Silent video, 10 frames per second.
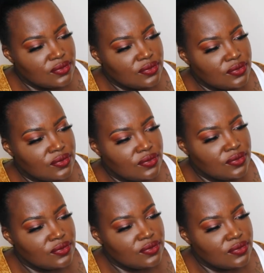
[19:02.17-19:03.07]

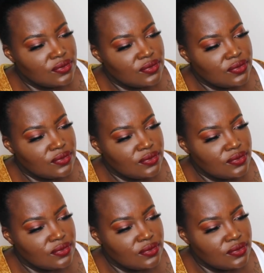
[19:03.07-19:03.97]

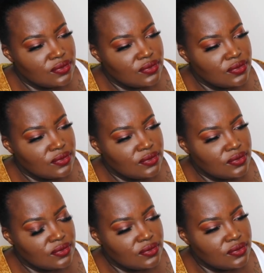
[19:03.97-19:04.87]

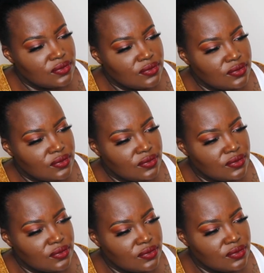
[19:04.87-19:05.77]

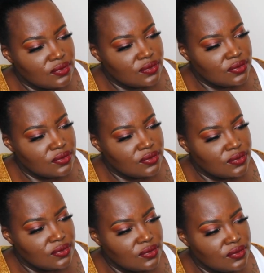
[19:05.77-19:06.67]

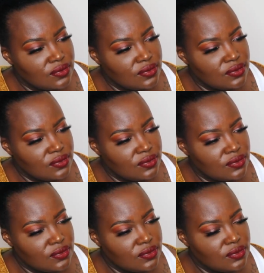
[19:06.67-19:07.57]

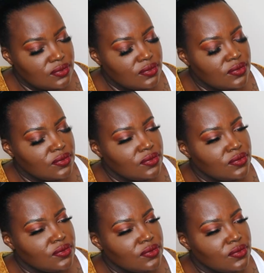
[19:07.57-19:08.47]

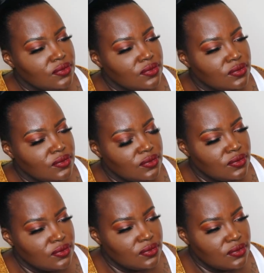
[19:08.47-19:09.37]

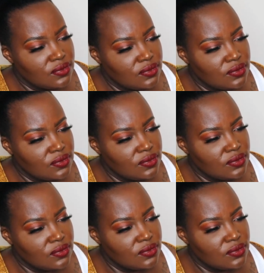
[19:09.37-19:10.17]
(silent)